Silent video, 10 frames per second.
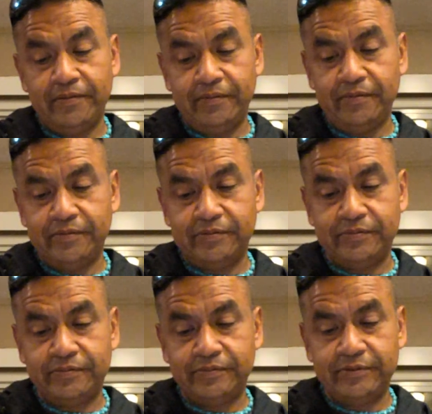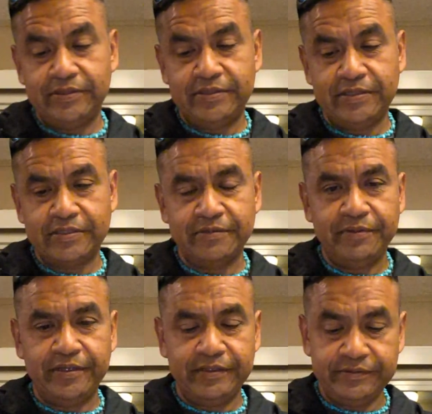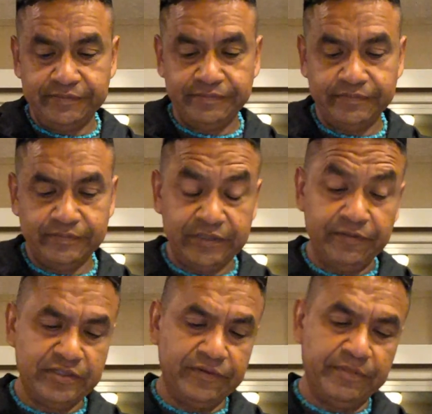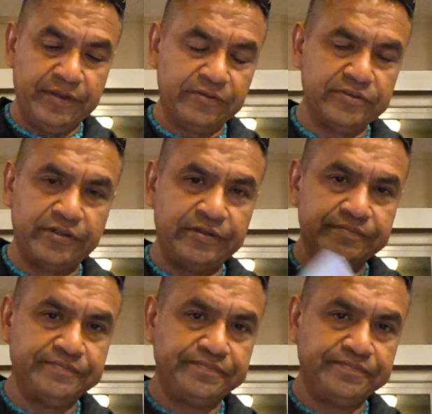Oh, 6 of Seven of Pentacles, sorry.